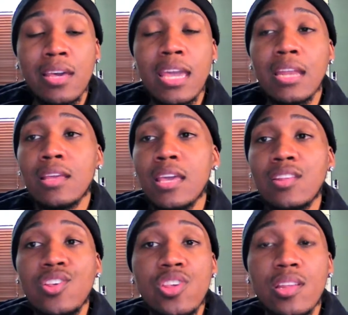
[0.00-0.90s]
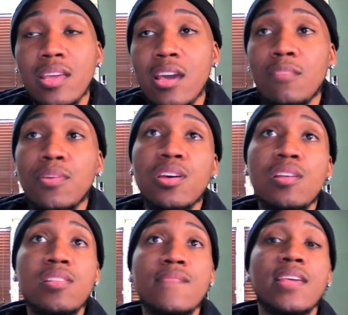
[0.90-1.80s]
and get this shit together
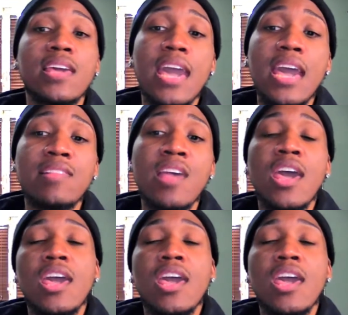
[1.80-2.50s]
because if the cast